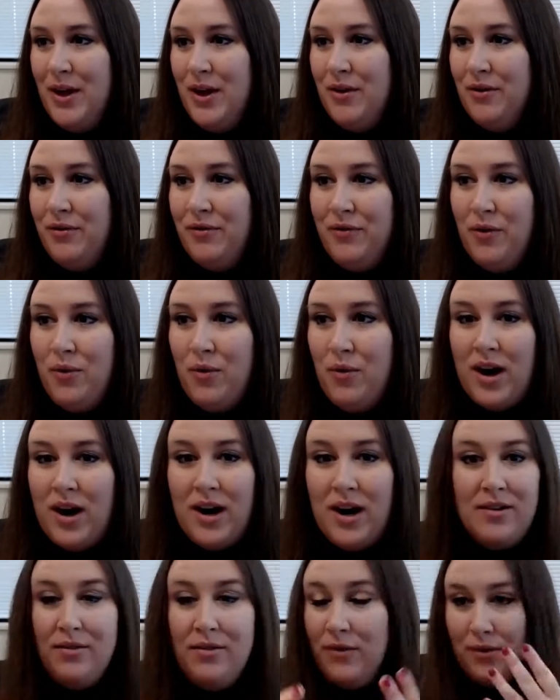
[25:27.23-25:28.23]

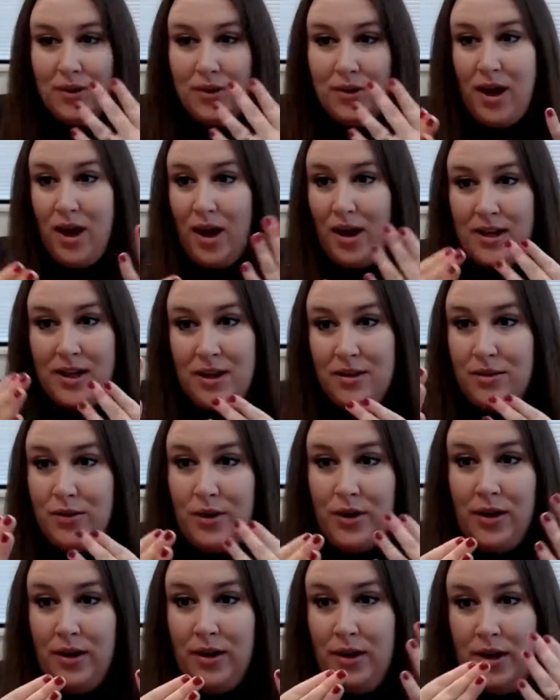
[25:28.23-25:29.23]
for
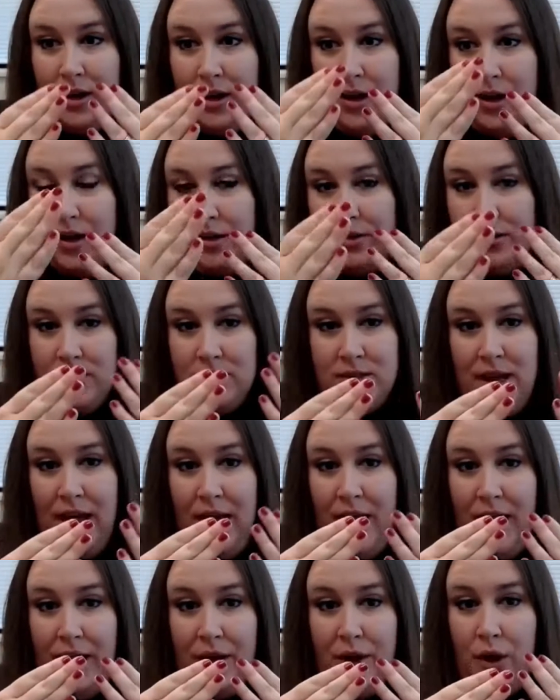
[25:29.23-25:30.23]
either
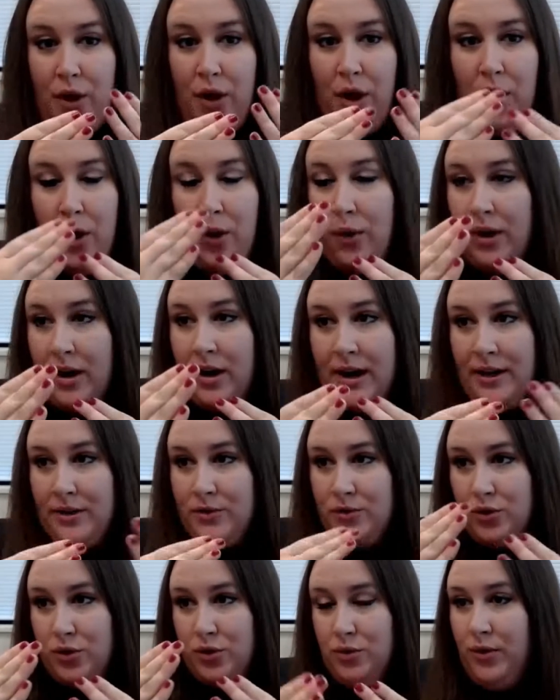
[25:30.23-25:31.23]
Dag or
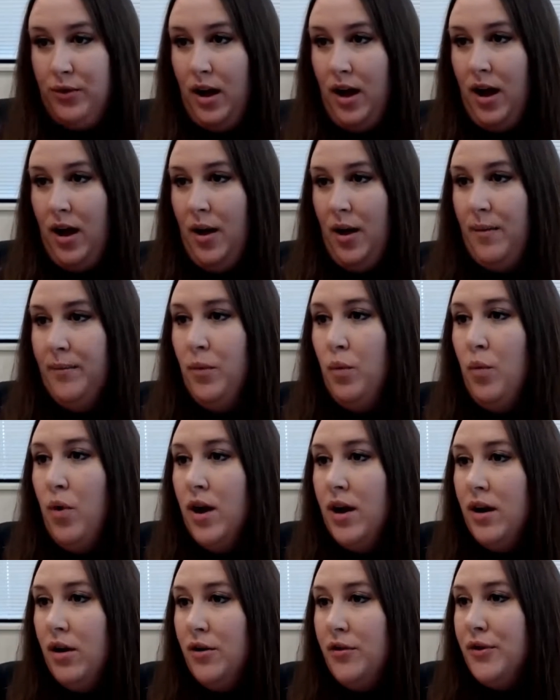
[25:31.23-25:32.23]
Andrew.
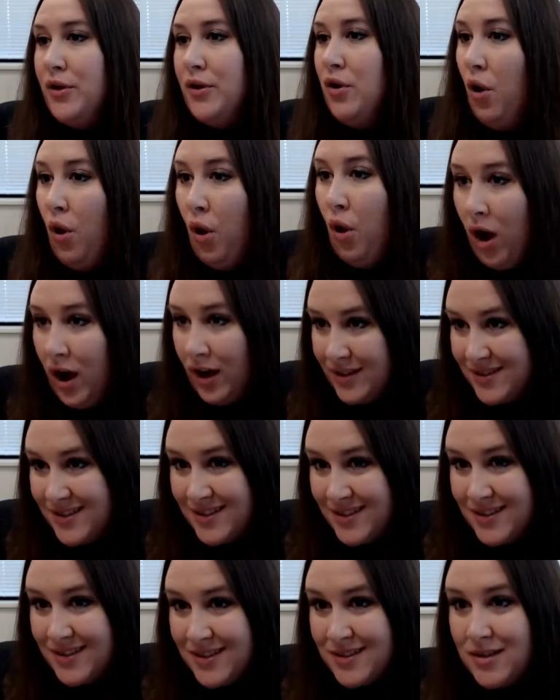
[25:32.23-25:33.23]
What are the
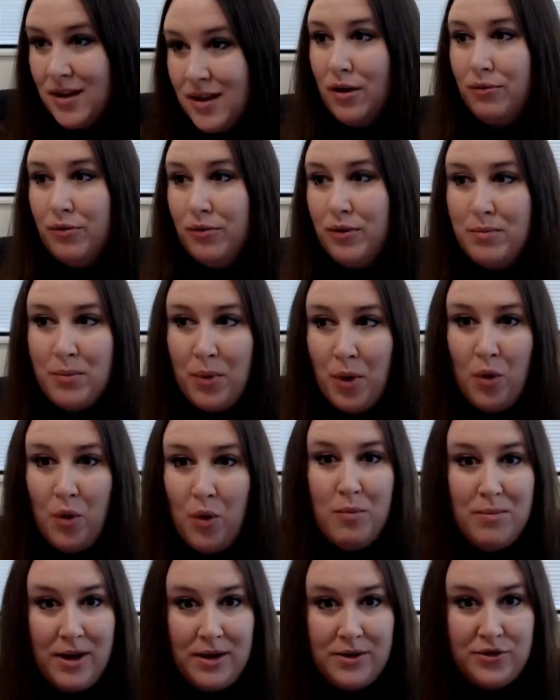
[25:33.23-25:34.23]
costs of remote
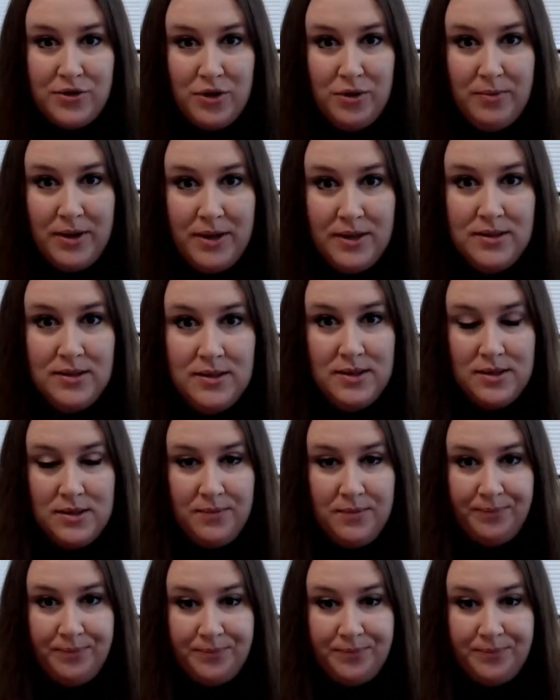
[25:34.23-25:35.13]
measurements?